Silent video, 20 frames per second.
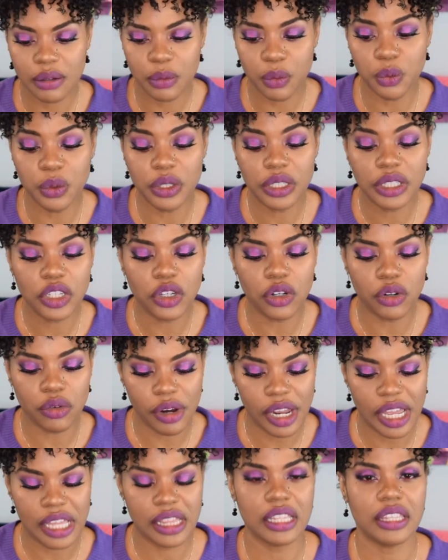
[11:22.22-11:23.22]
Really
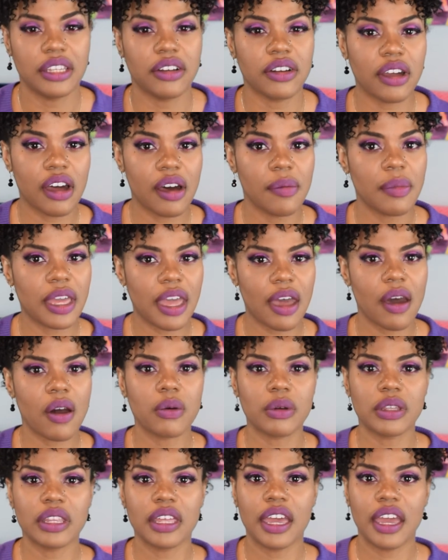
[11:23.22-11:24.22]
great that they're coming out
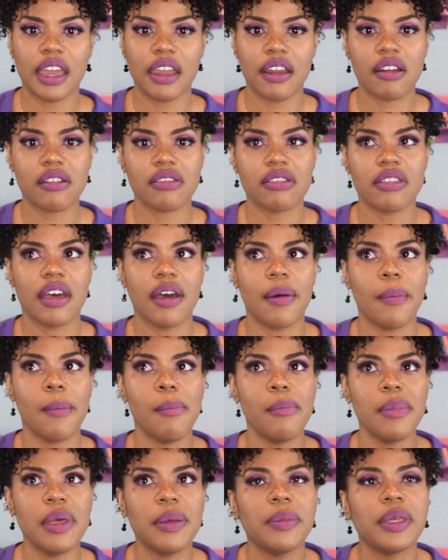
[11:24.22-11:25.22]
with hair that
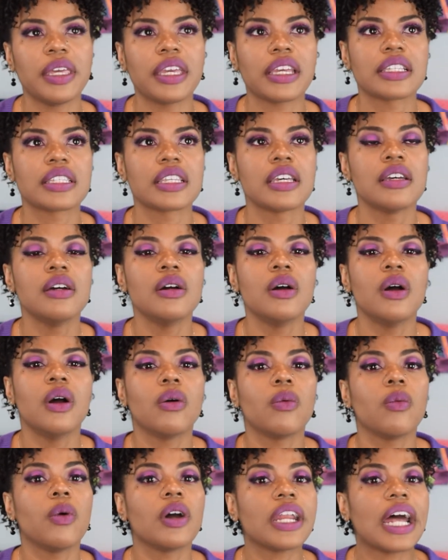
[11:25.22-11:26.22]
mimics
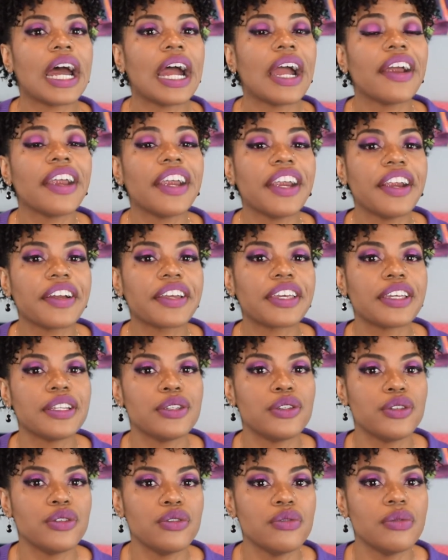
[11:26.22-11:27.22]
what our hair can
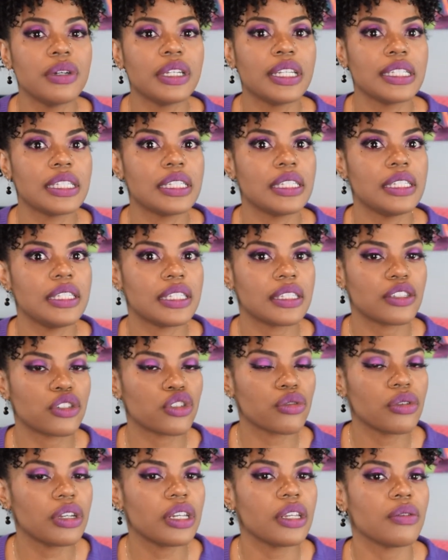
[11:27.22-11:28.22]
do when it's
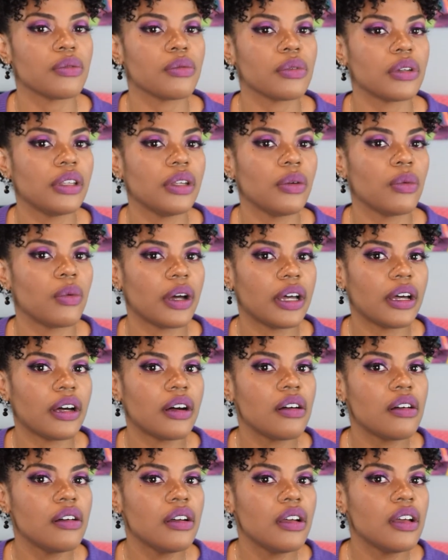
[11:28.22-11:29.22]
treated really
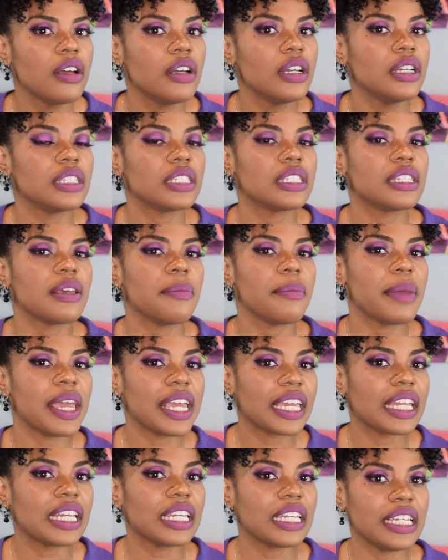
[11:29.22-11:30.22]
well, to
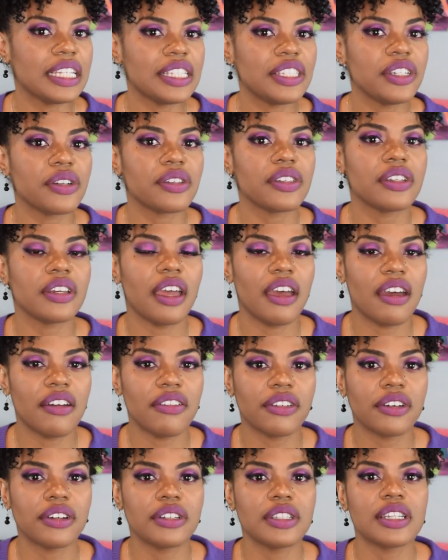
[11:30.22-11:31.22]
make it easier than
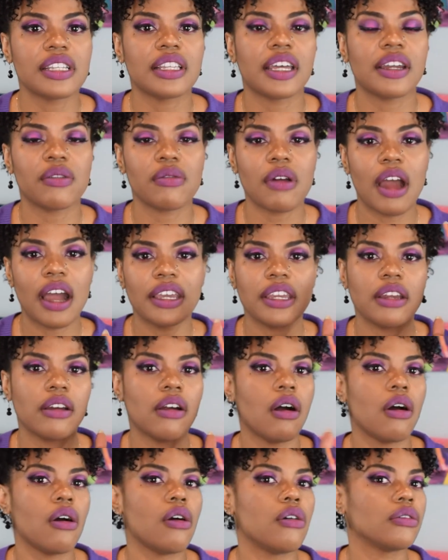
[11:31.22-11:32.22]
ever to like rock your
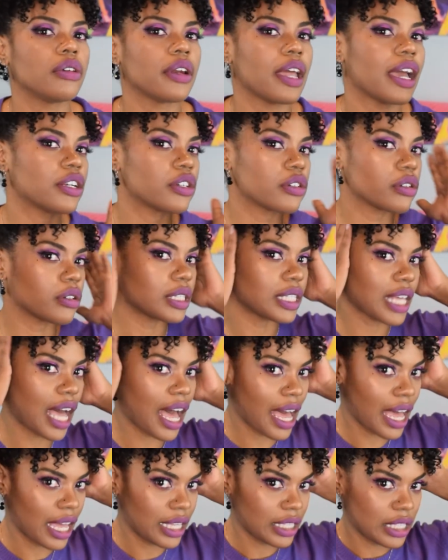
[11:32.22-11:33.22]
own natural
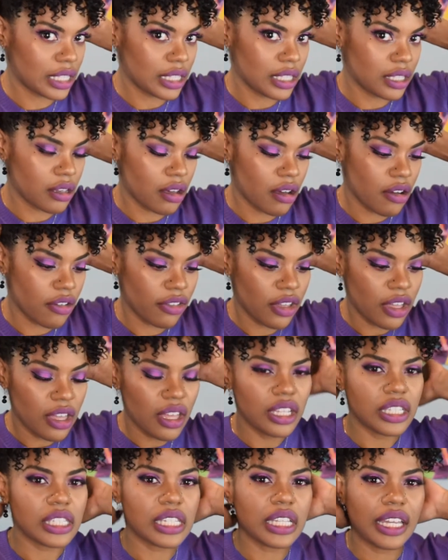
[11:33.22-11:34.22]
sides and stuff.
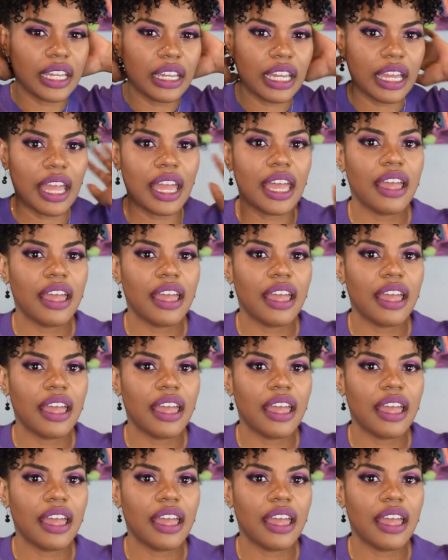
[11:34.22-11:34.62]
To like